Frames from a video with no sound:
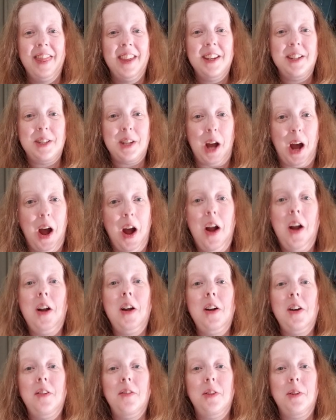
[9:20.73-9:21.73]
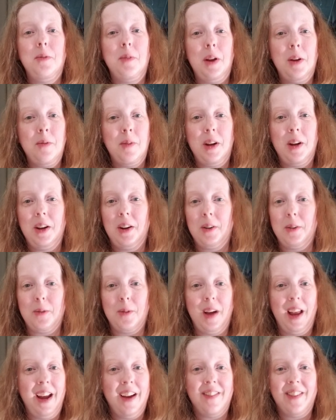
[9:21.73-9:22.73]
the tar of the runway or
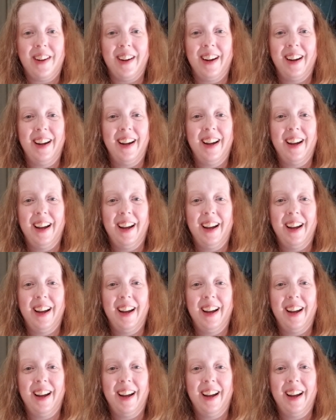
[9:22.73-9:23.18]
whatever,